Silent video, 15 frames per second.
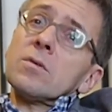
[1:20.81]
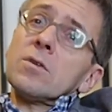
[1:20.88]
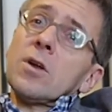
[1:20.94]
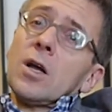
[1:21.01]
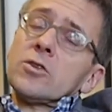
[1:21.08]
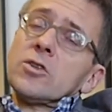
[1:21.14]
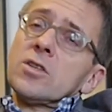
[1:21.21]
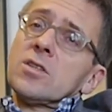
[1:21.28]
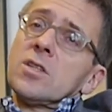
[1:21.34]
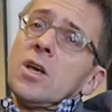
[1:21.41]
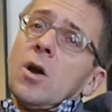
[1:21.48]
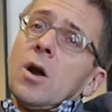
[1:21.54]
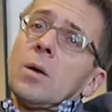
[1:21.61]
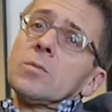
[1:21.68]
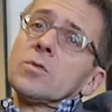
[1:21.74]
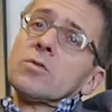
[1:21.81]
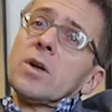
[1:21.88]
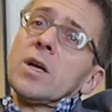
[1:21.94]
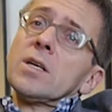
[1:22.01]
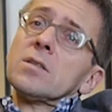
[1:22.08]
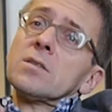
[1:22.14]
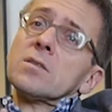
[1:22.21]
not just the arms
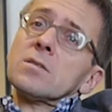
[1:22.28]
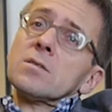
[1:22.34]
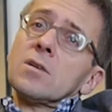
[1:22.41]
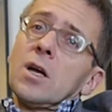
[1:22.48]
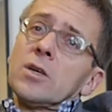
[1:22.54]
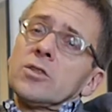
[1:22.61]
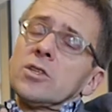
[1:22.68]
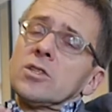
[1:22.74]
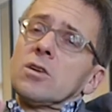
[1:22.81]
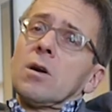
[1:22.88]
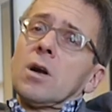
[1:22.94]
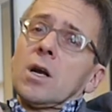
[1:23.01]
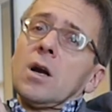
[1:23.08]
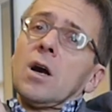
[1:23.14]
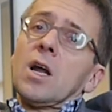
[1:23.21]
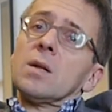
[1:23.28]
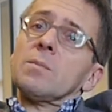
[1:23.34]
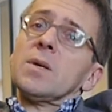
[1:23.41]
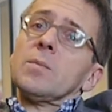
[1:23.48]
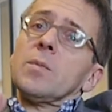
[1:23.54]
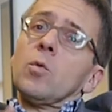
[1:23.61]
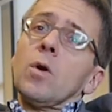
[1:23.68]
race, not just our
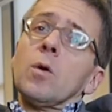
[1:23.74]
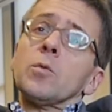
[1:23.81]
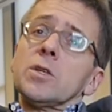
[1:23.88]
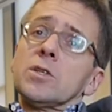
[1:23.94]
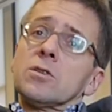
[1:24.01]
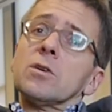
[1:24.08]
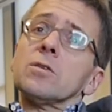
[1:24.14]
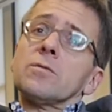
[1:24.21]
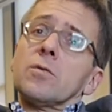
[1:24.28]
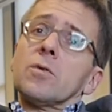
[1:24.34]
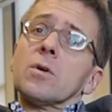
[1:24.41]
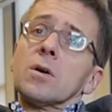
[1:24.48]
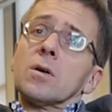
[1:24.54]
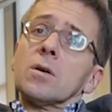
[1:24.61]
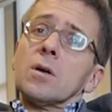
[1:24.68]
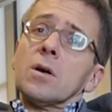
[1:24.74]
economy, but what we stood for,